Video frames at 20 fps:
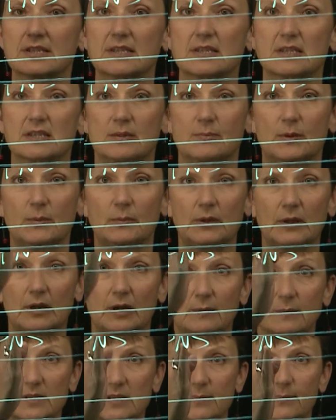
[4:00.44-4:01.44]
system and
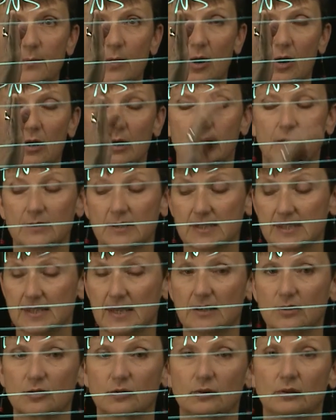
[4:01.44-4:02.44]
becomes part of
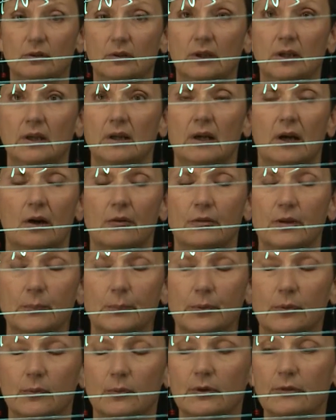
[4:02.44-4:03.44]
the
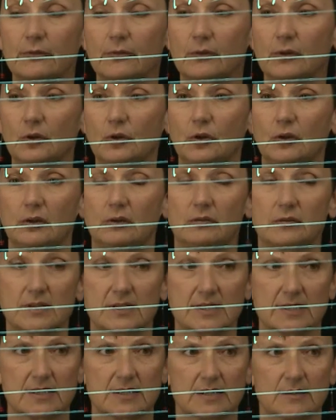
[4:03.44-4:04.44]
peripheral nervous
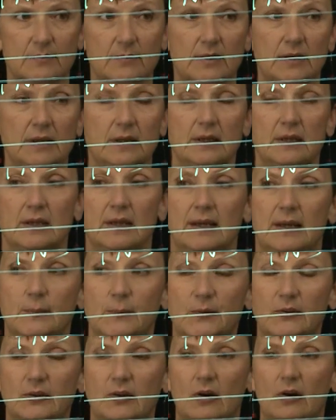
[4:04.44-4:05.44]
system,
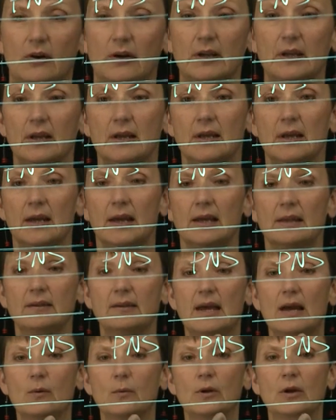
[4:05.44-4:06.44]
and
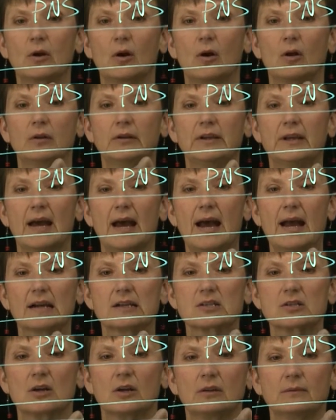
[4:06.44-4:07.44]
that we call the
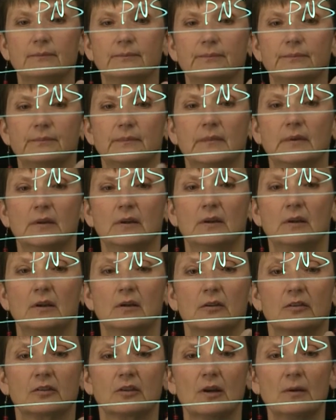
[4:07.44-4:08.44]
axon.
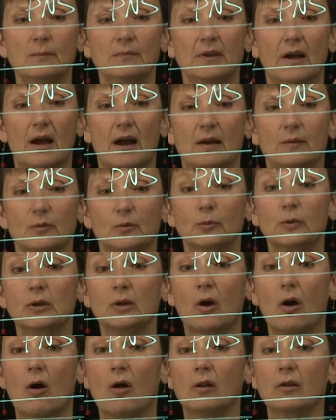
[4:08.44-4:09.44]
Sometimes we
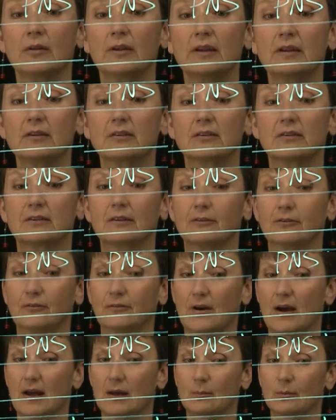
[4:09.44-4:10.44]
call this the
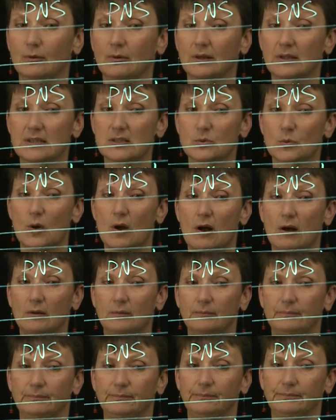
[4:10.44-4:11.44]
fiber as
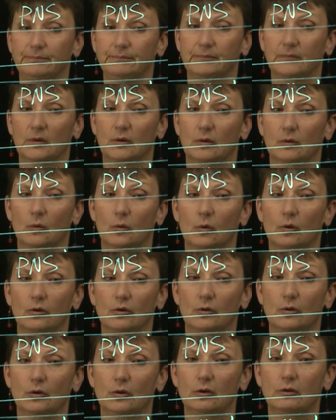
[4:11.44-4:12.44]
well, or
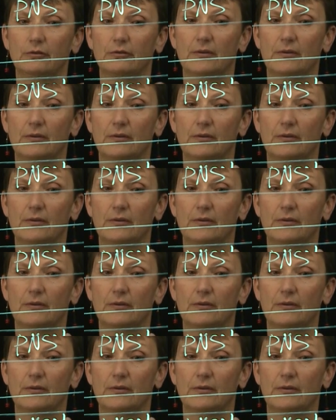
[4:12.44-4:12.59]
the nerve